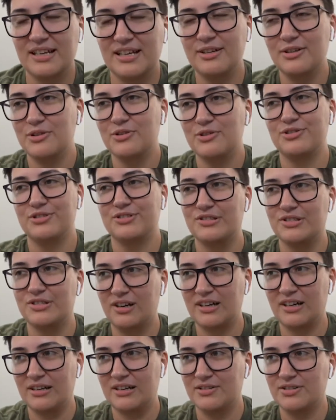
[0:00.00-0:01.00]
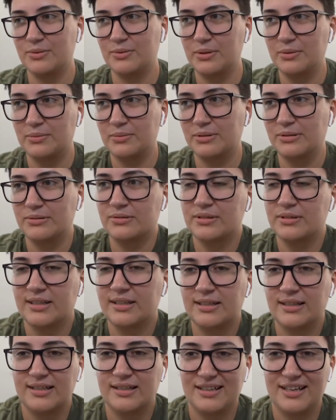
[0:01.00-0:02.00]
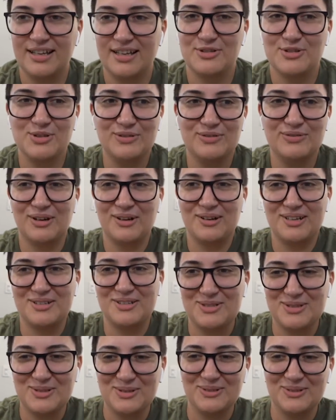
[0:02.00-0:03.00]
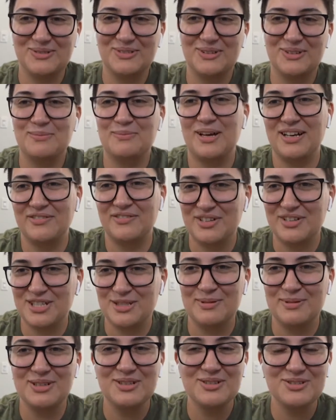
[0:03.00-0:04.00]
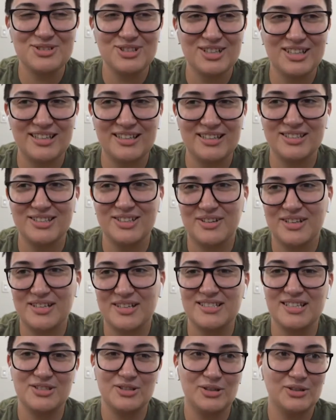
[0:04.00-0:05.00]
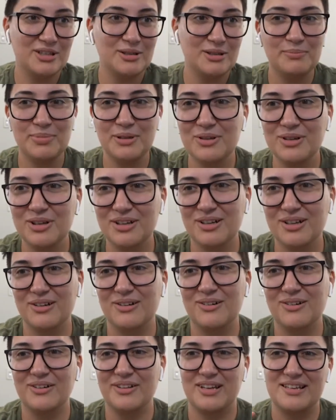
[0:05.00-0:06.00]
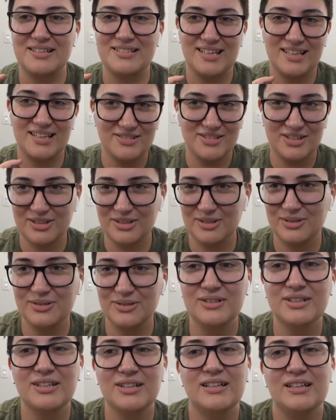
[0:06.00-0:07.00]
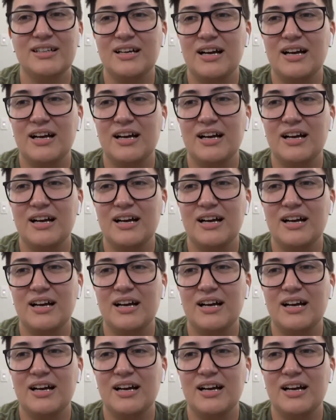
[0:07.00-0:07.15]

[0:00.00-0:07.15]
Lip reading: I know you just started, so we won't get too far into the benefits, but usually, you know, they send you a computer or they send you,